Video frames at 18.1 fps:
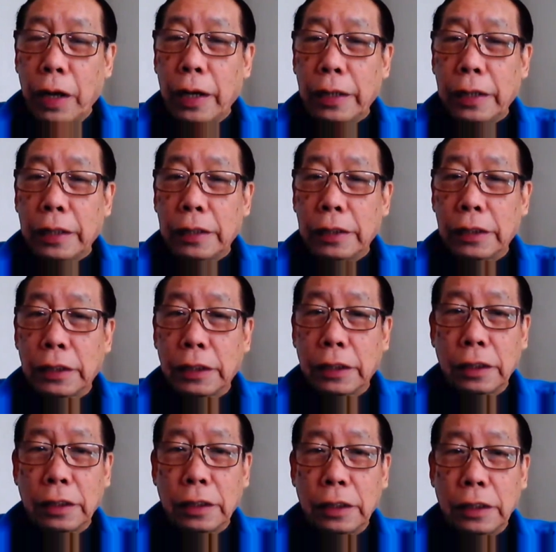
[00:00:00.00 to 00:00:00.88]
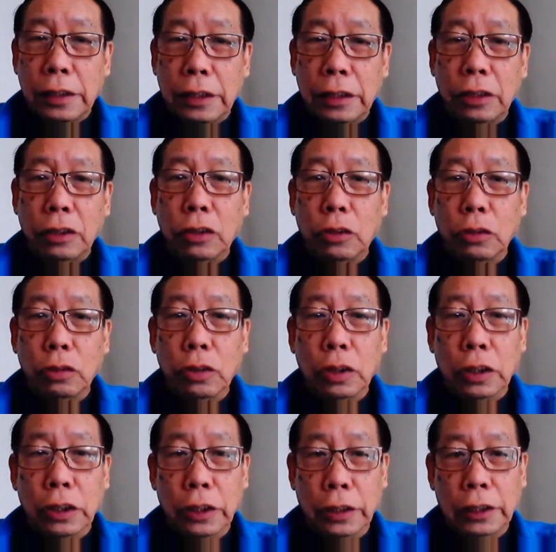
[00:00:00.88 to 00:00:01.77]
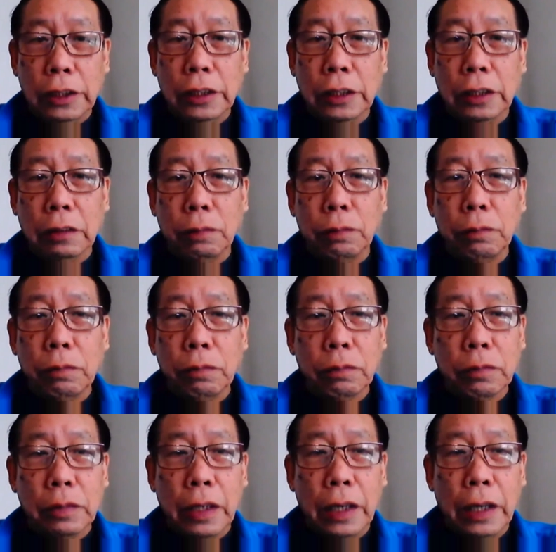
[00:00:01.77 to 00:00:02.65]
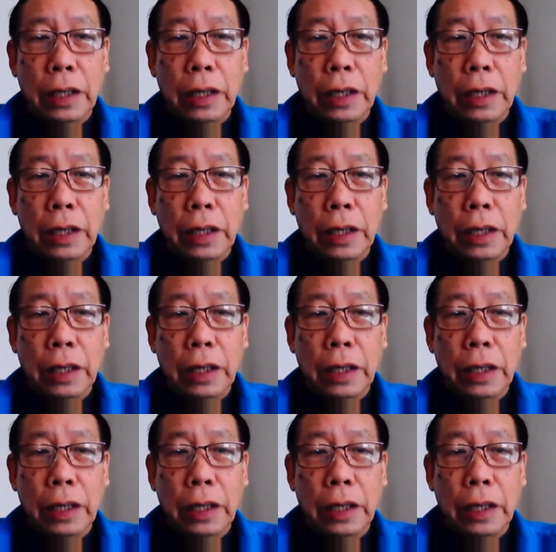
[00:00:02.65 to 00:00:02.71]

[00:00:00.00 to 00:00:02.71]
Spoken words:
apply this into the system